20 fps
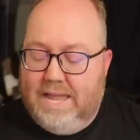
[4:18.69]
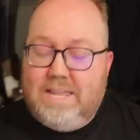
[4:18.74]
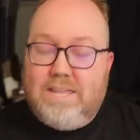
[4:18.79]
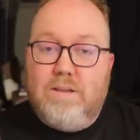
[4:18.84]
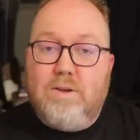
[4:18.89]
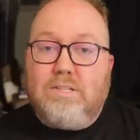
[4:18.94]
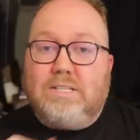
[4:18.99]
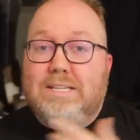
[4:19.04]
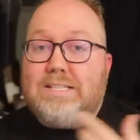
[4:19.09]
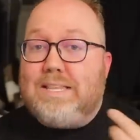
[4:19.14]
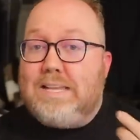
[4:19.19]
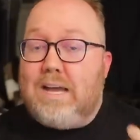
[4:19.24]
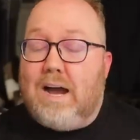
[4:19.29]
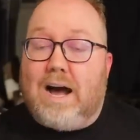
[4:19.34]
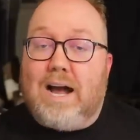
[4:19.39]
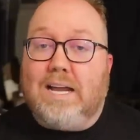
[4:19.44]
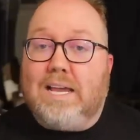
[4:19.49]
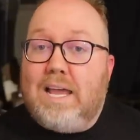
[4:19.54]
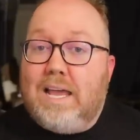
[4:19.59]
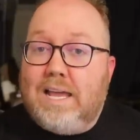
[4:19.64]
It uses the
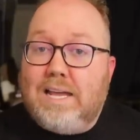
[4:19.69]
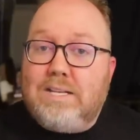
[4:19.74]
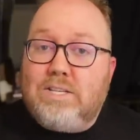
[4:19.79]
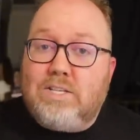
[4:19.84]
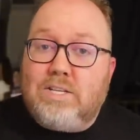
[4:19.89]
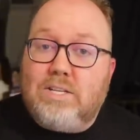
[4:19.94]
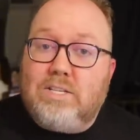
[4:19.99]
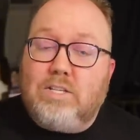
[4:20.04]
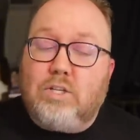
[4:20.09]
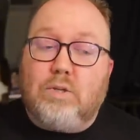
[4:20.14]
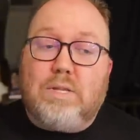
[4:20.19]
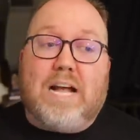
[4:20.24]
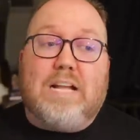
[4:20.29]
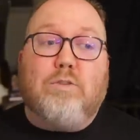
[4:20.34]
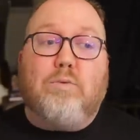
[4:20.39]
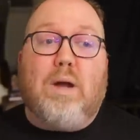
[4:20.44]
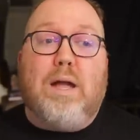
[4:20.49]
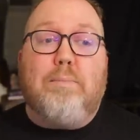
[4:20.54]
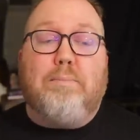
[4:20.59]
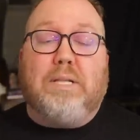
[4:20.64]
Aki engine, so
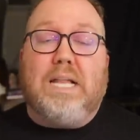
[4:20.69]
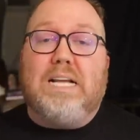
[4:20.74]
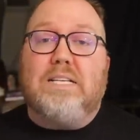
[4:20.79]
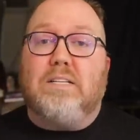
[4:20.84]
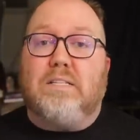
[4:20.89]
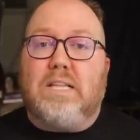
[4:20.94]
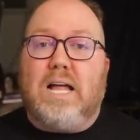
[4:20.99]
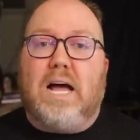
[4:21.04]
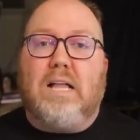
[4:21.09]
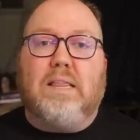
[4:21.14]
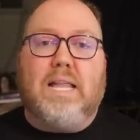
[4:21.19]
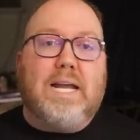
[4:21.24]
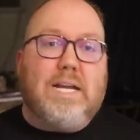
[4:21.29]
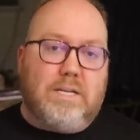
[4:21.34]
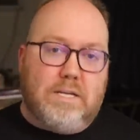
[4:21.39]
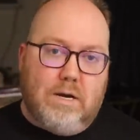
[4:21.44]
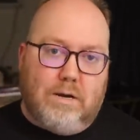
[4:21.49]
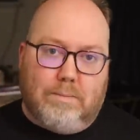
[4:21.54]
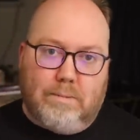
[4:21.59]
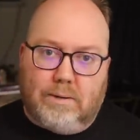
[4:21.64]
that's why it plays a lot like
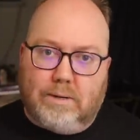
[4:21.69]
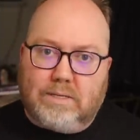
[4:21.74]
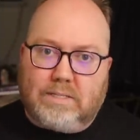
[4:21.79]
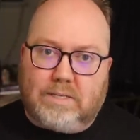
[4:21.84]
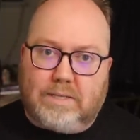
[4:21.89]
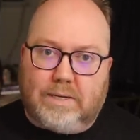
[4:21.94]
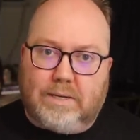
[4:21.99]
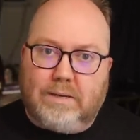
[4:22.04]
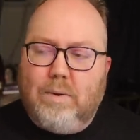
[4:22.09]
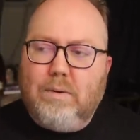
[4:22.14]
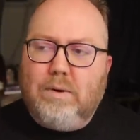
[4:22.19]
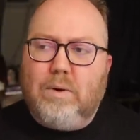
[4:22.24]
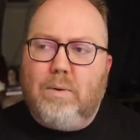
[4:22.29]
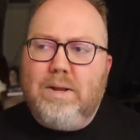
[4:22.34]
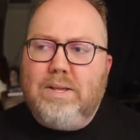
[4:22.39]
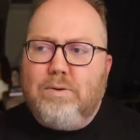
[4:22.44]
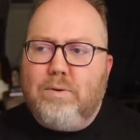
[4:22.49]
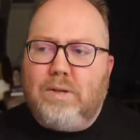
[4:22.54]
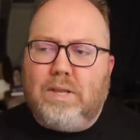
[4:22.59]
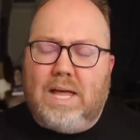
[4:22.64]
No Mercy. We were
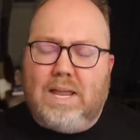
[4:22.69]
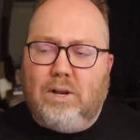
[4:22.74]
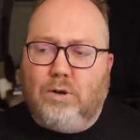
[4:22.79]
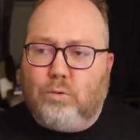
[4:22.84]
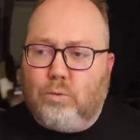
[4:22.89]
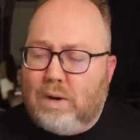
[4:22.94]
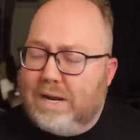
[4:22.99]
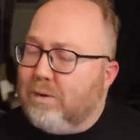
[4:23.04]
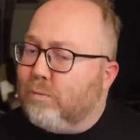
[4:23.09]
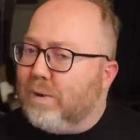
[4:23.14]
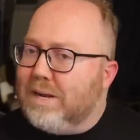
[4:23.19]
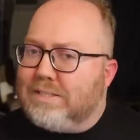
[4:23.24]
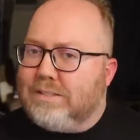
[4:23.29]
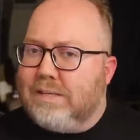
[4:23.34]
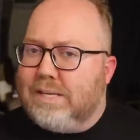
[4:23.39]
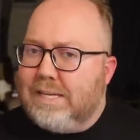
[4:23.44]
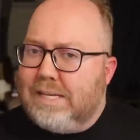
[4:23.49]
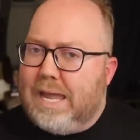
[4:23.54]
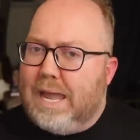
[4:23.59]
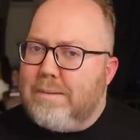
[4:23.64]
going through a lot of great
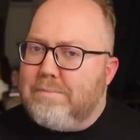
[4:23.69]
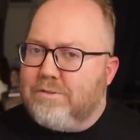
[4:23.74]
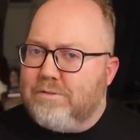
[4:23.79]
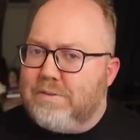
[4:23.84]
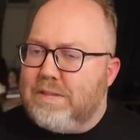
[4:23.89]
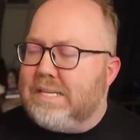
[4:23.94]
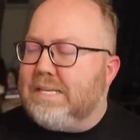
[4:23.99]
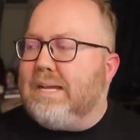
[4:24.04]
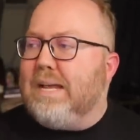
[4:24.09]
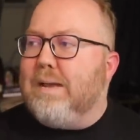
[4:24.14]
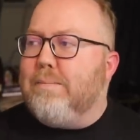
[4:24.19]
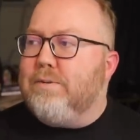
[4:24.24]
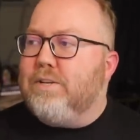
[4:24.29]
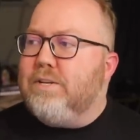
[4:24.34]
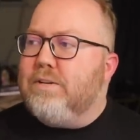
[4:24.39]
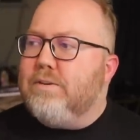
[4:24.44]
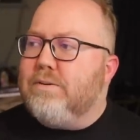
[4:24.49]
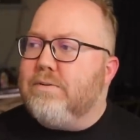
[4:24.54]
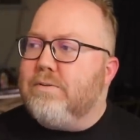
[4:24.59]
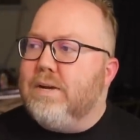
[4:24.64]
wrestling games for the time
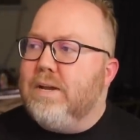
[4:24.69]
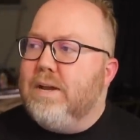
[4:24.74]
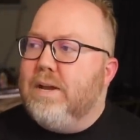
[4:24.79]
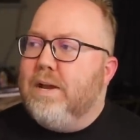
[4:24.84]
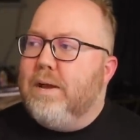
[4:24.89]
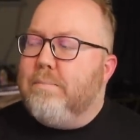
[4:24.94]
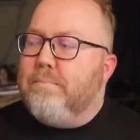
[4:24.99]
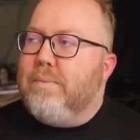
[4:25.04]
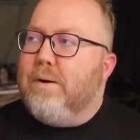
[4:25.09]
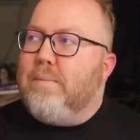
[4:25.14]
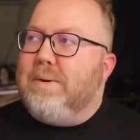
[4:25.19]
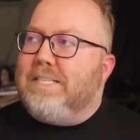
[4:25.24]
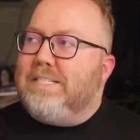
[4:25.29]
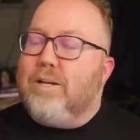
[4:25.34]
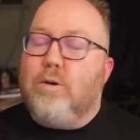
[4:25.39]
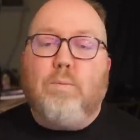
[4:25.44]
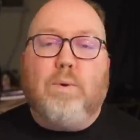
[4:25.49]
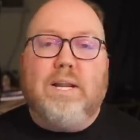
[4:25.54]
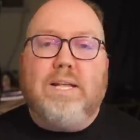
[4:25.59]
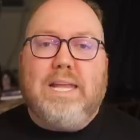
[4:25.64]
too, but we
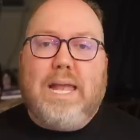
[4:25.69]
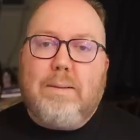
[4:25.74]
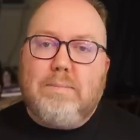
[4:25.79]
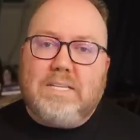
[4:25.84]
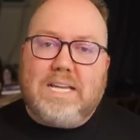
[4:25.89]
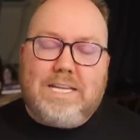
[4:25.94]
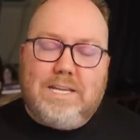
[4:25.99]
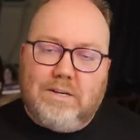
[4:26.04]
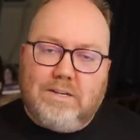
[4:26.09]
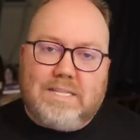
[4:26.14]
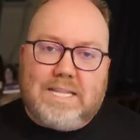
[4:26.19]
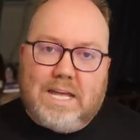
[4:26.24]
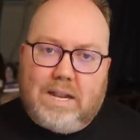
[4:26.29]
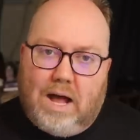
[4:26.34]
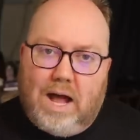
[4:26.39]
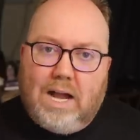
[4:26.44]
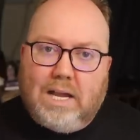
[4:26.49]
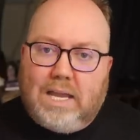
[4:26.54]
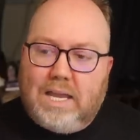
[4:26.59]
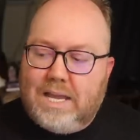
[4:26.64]
still wanted games that used that
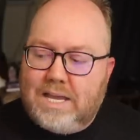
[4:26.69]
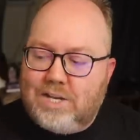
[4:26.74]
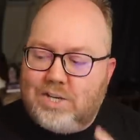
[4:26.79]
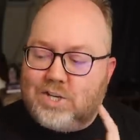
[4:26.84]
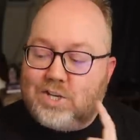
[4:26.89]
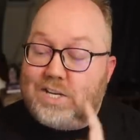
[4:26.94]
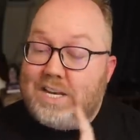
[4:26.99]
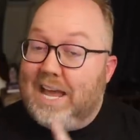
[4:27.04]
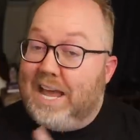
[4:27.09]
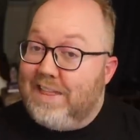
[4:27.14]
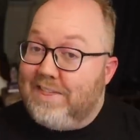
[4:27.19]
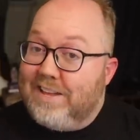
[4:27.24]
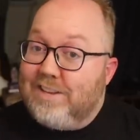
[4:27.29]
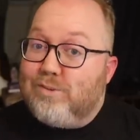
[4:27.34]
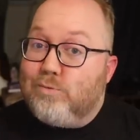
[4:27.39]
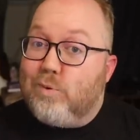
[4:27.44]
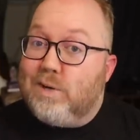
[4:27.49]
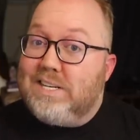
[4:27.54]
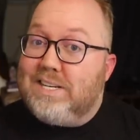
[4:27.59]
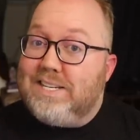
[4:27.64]
Aki engine, and
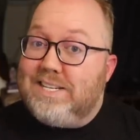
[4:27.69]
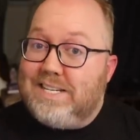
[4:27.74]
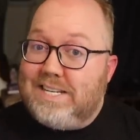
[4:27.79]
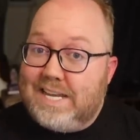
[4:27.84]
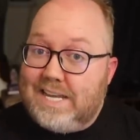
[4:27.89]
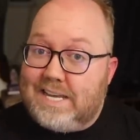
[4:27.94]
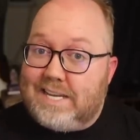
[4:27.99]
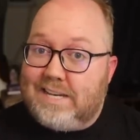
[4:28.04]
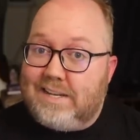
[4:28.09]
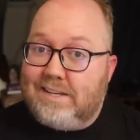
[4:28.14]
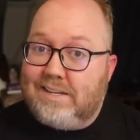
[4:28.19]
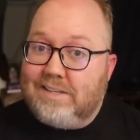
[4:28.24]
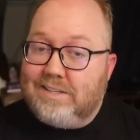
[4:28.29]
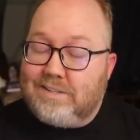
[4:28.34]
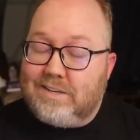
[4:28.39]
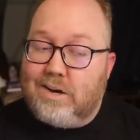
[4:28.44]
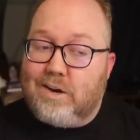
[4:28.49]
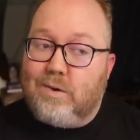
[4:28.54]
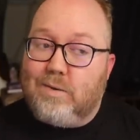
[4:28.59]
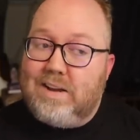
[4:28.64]
this one did.
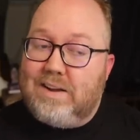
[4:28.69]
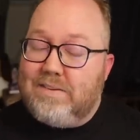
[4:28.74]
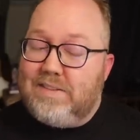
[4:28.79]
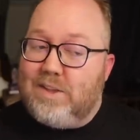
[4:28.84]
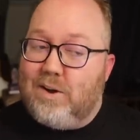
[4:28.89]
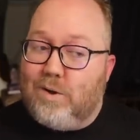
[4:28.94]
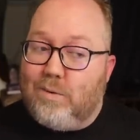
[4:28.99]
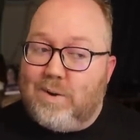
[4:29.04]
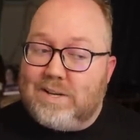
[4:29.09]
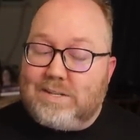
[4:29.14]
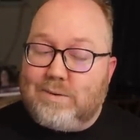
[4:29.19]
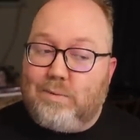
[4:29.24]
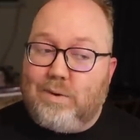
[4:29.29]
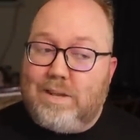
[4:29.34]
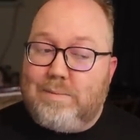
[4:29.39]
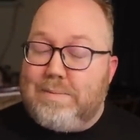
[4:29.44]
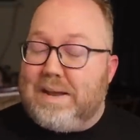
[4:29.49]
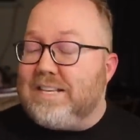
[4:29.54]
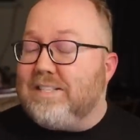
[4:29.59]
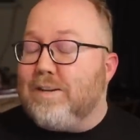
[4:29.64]
So even though it wasn't
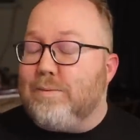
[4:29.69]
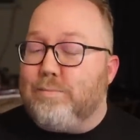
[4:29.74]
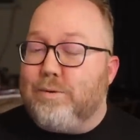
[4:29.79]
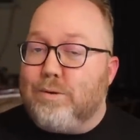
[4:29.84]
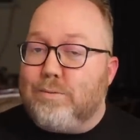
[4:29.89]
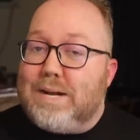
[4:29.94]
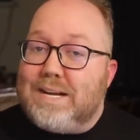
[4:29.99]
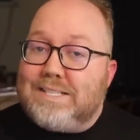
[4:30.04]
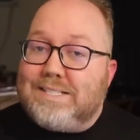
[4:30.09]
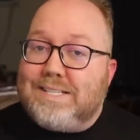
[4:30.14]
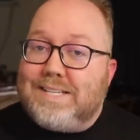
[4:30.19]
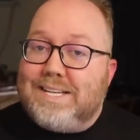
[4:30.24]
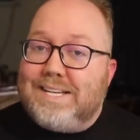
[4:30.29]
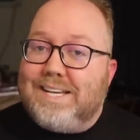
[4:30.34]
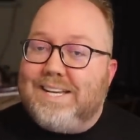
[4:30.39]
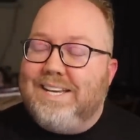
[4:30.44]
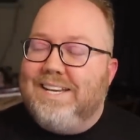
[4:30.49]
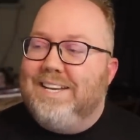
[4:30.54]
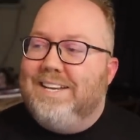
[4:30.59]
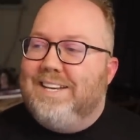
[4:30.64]
really based on pro
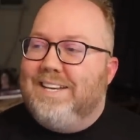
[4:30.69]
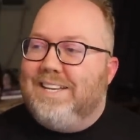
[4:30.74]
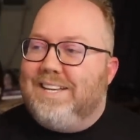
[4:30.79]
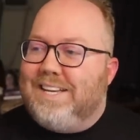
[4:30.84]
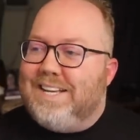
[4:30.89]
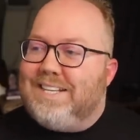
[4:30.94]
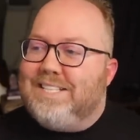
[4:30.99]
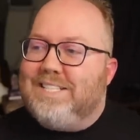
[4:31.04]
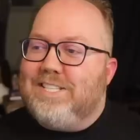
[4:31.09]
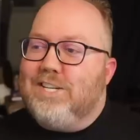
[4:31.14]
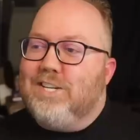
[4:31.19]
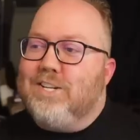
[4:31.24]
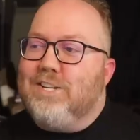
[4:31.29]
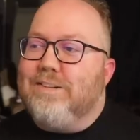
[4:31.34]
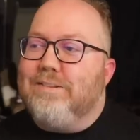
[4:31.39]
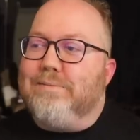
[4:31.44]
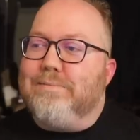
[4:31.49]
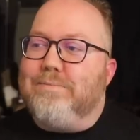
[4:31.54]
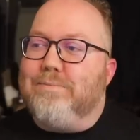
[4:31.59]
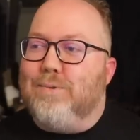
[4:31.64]
wrestling, it
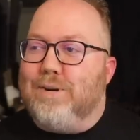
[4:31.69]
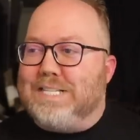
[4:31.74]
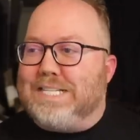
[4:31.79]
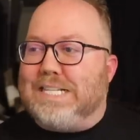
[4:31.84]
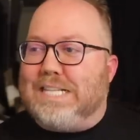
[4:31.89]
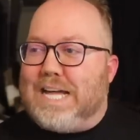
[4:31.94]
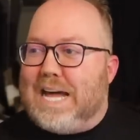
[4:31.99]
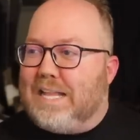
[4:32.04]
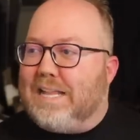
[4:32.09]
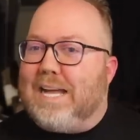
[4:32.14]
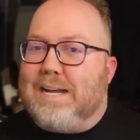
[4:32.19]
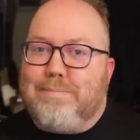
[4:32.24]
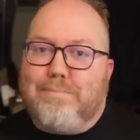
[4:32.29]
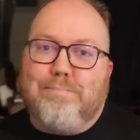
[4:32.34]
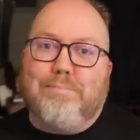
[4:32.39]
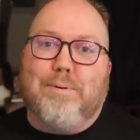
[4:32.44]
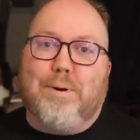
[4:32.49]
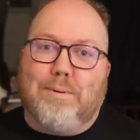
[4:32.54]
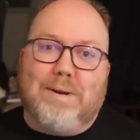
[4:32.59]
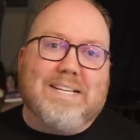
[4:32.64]
still was a lot like
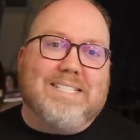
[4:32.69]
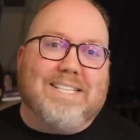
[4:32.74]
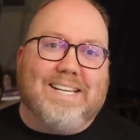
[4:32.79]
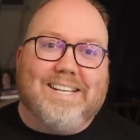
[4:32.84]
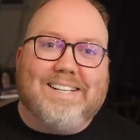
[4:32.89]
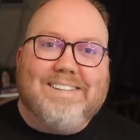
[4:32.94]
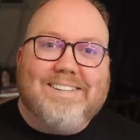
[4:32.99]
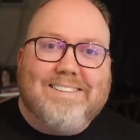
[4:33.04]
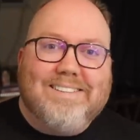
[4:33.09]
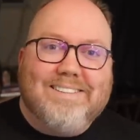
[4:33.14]
pro wrestling.